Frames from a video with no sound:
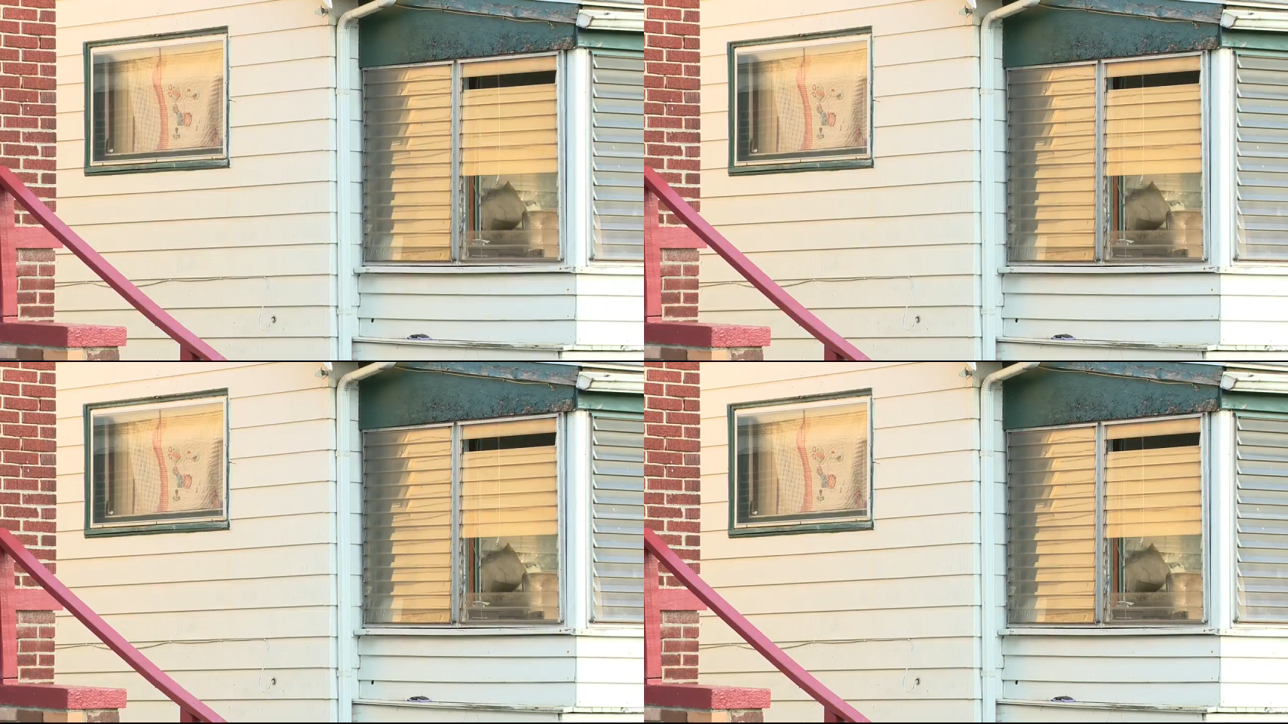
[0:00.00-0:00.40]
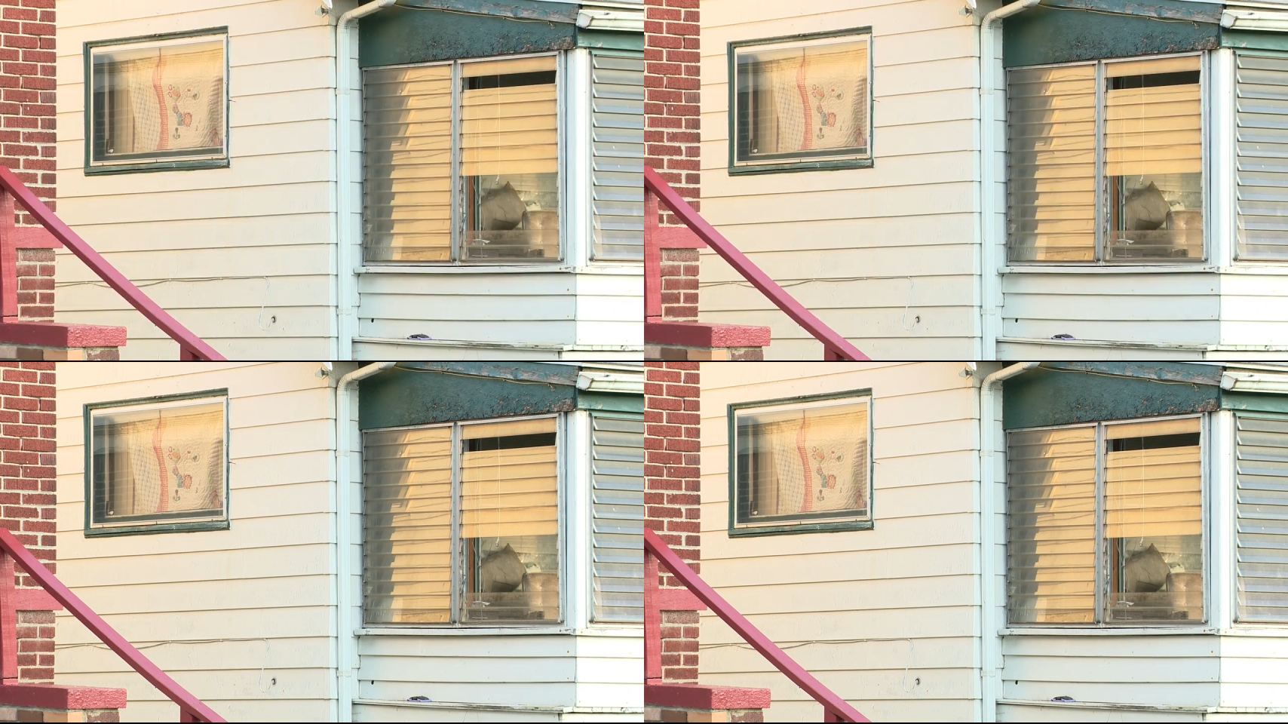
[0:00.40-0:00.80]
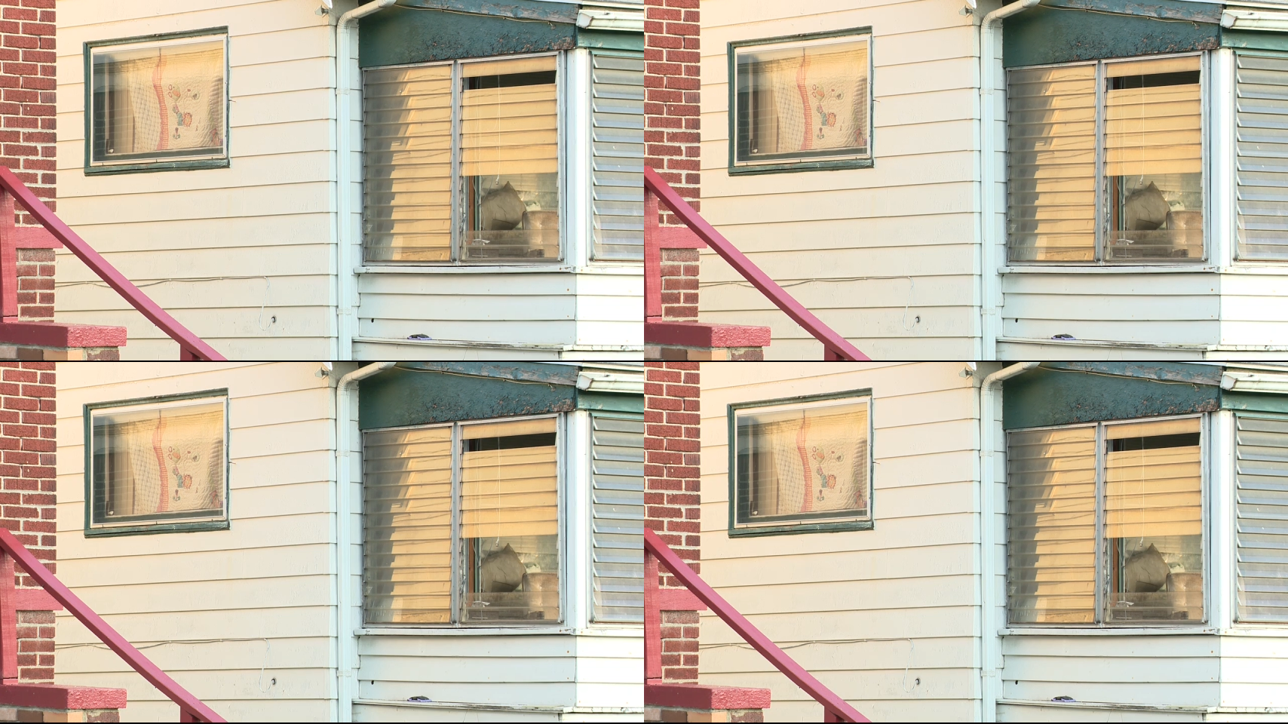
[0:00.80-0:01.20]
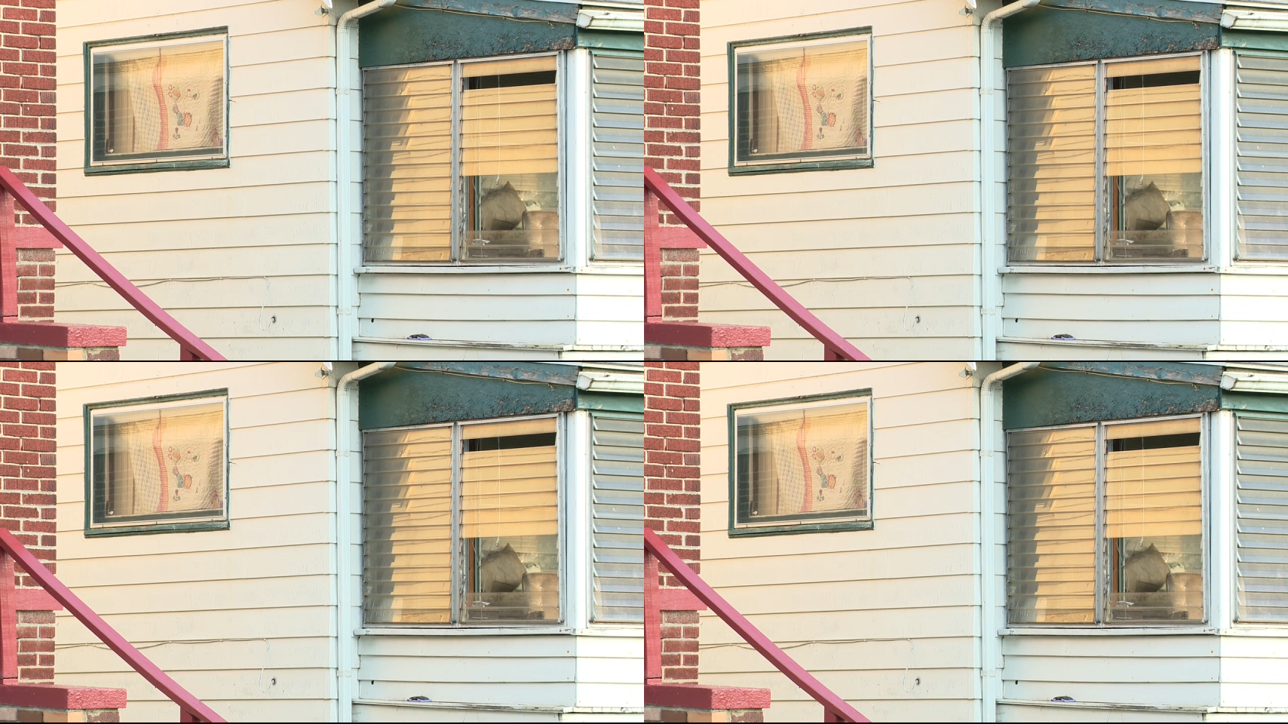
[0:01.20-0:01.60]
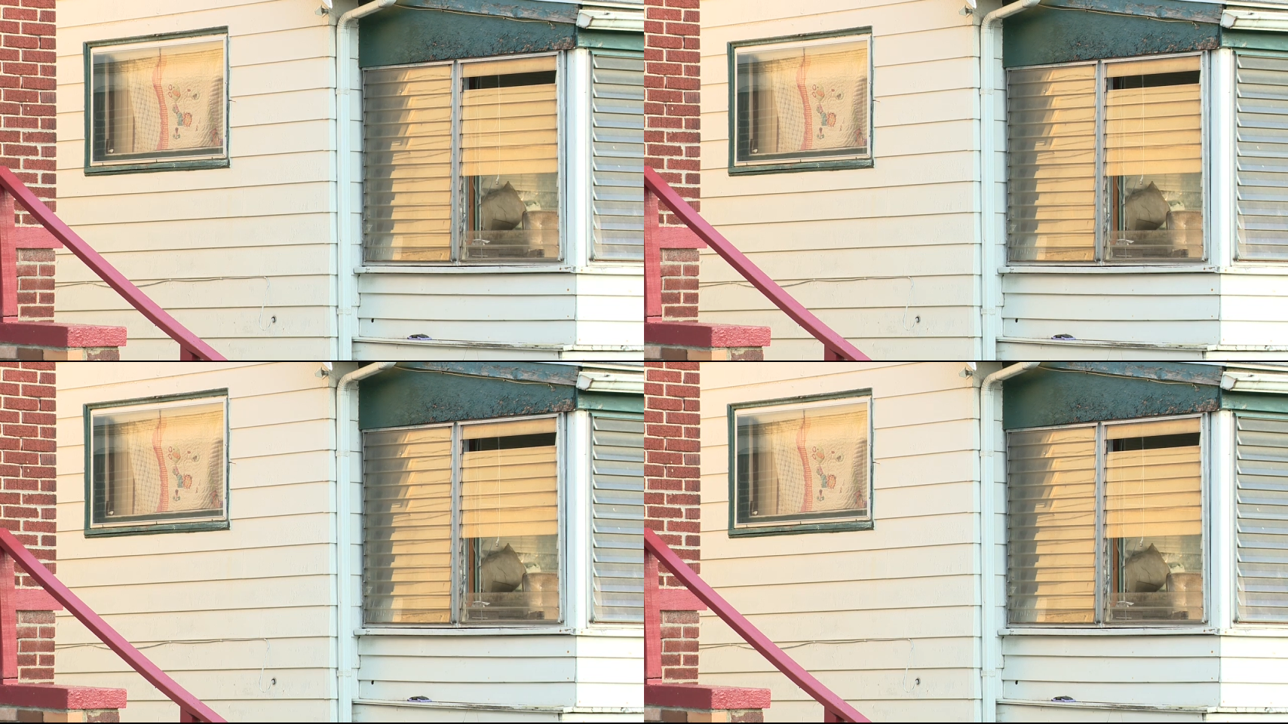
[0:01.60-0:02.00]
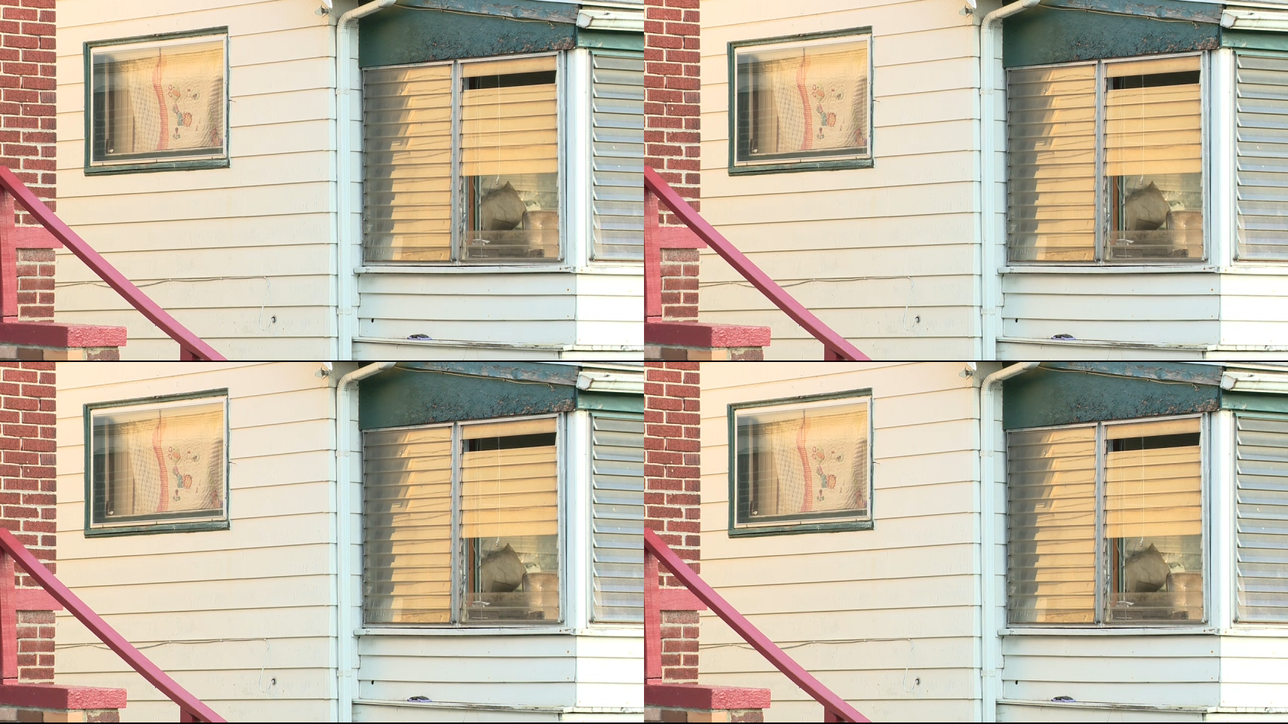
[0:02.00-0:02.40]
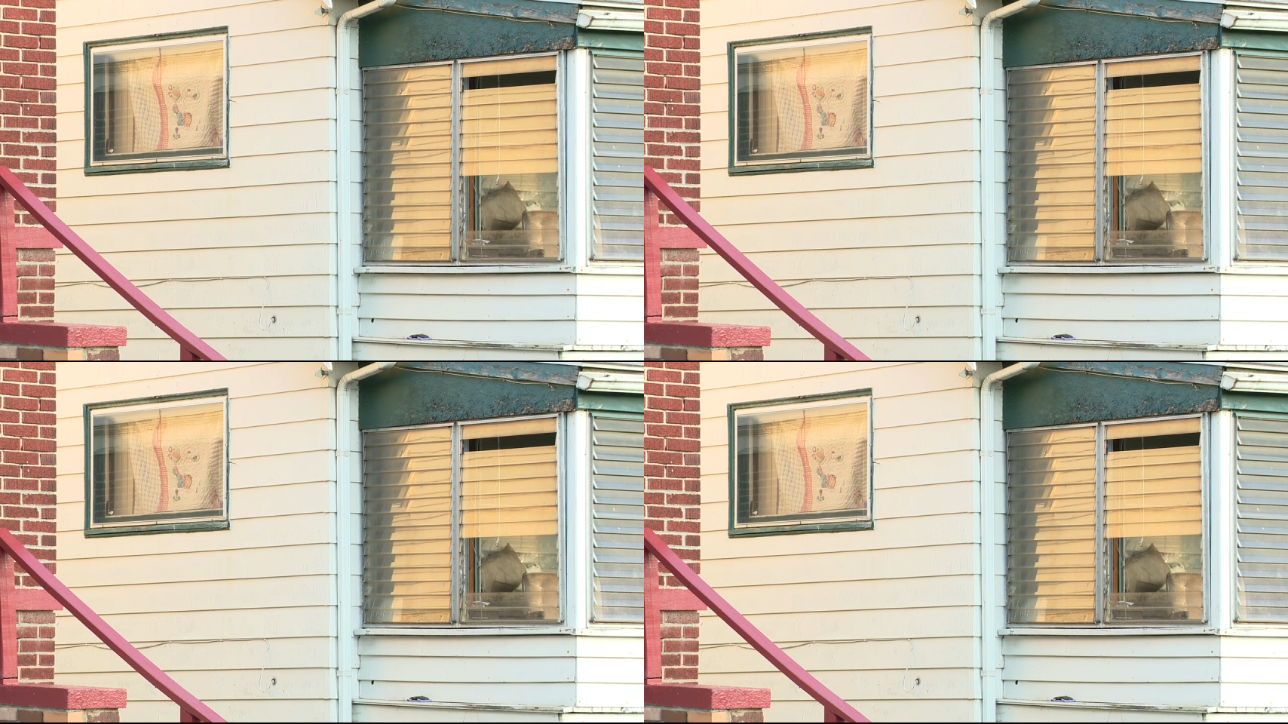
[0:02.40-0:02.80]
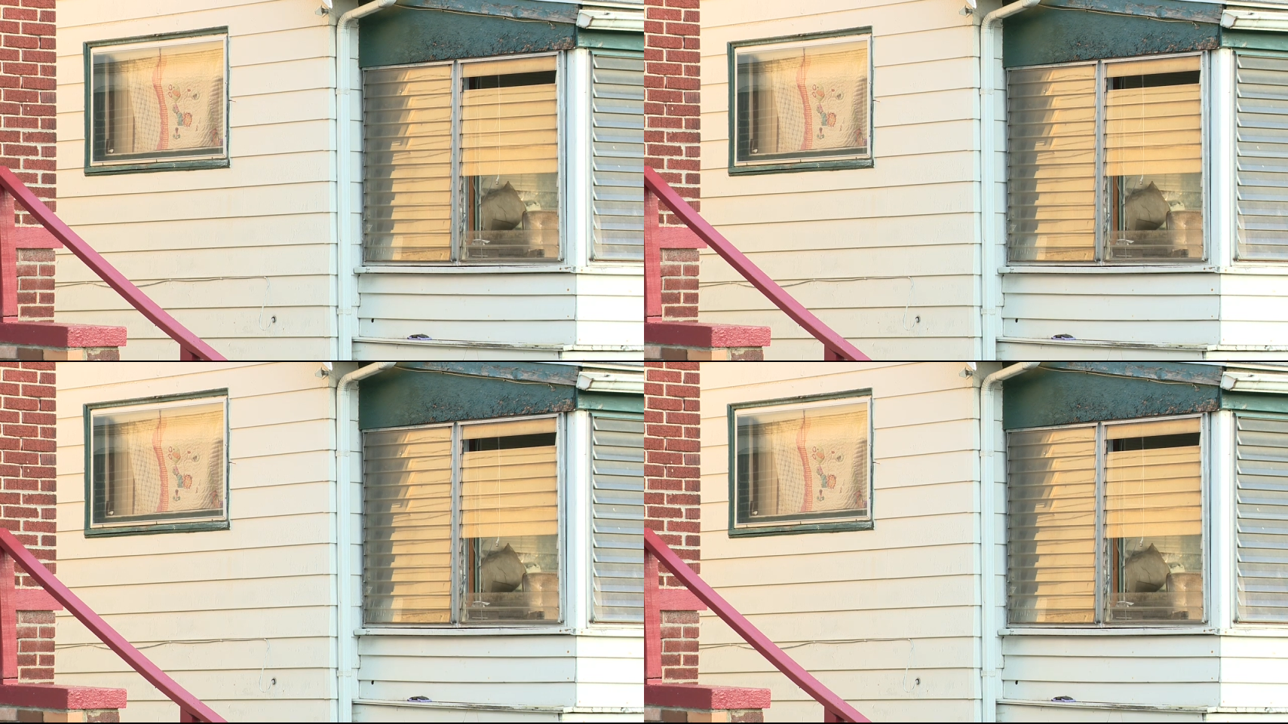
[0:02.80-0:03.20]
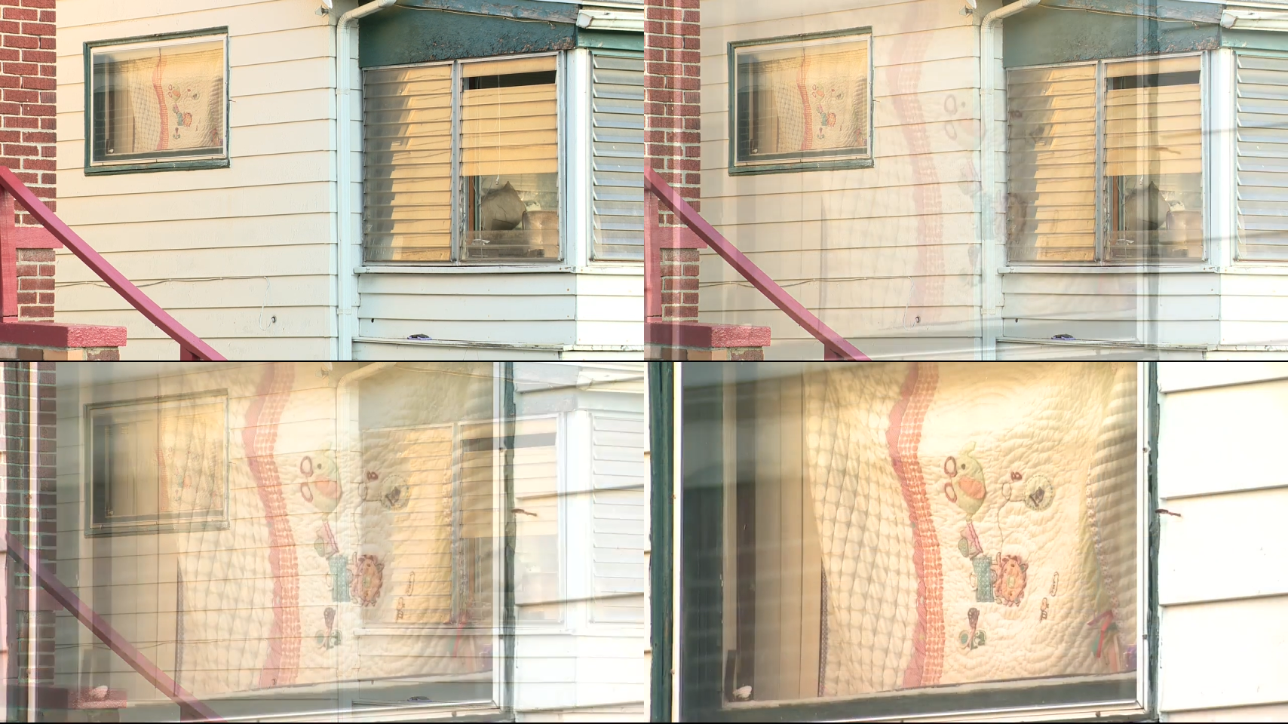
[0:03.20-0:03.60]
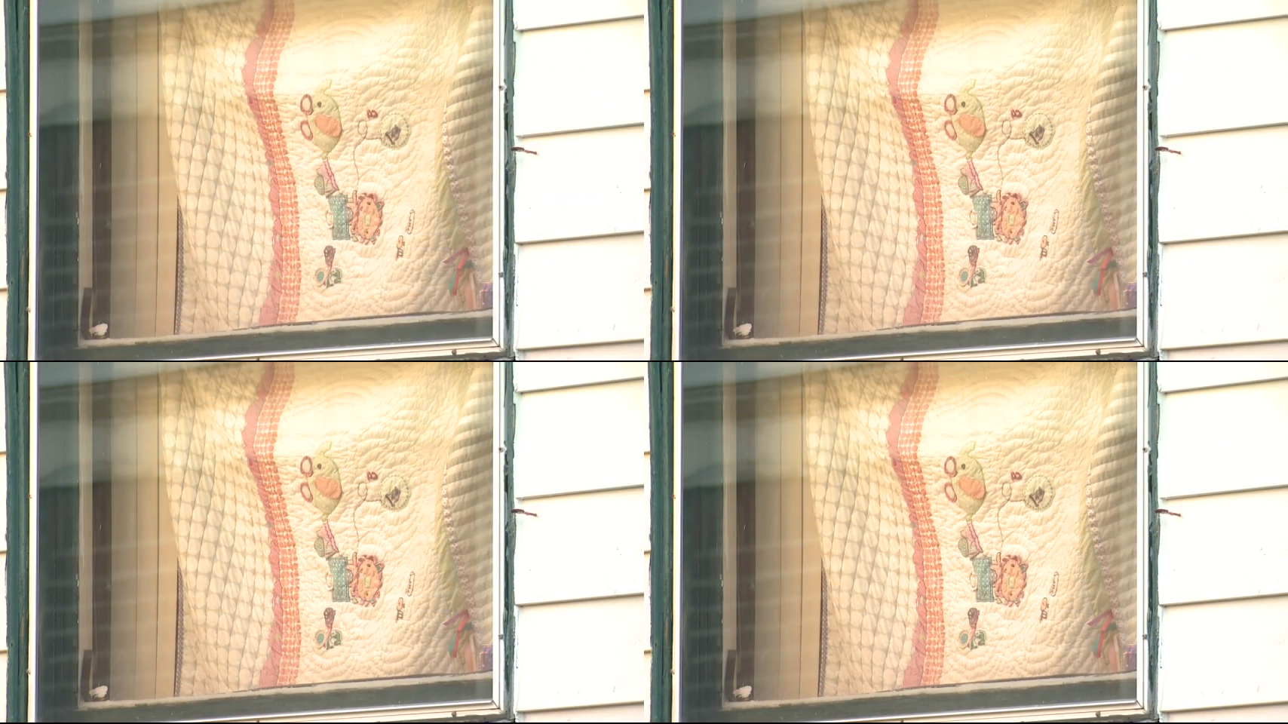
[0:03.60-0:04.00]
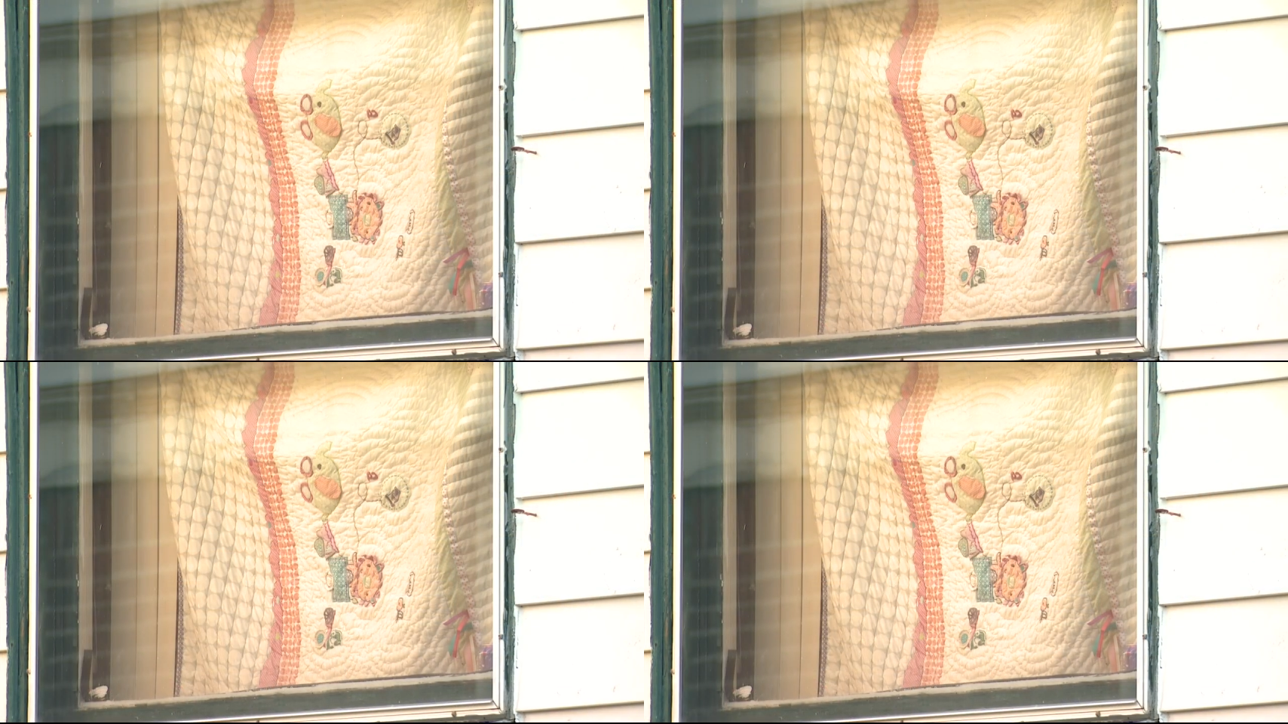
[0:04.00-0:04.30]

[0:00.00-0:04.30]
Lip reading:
(no speaker visible)